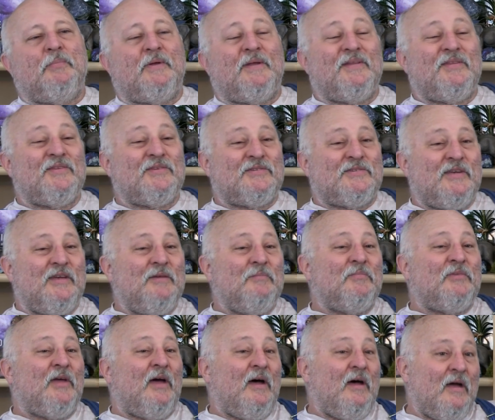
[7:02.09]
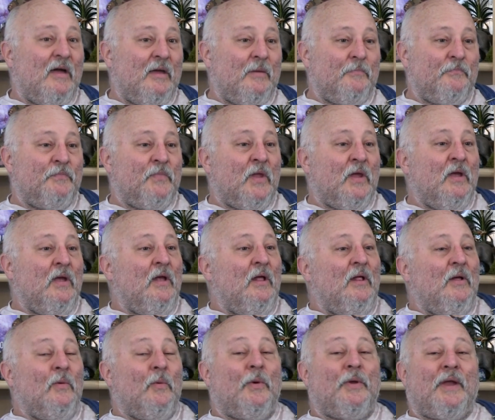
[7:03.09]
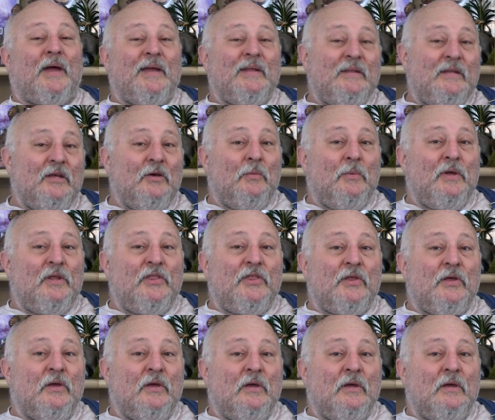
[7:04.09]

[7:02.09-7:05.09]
But at the same time, what I deal with